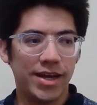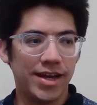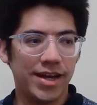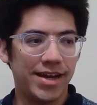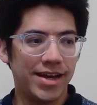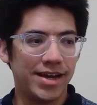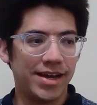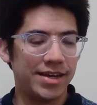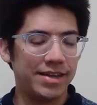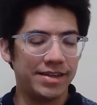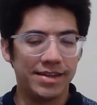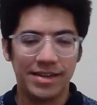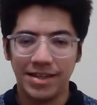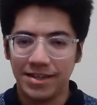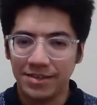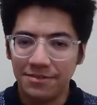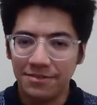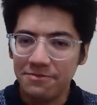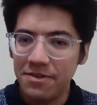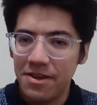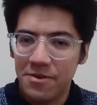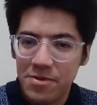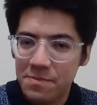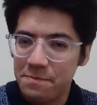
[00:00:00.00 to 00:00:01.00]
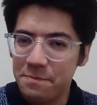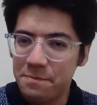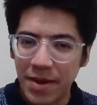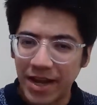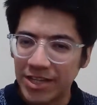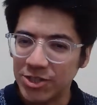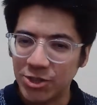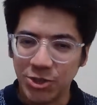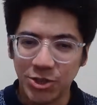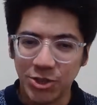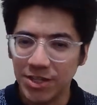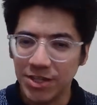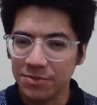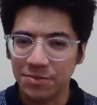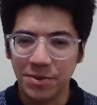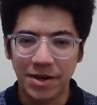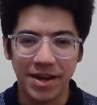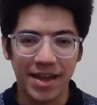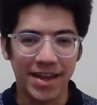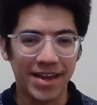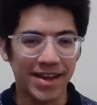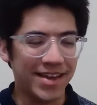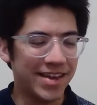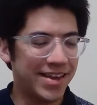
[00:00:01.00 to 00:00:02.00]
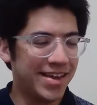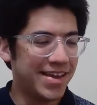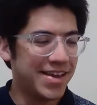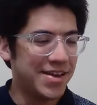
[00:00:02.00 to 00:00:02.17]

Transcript: I get very passionate when I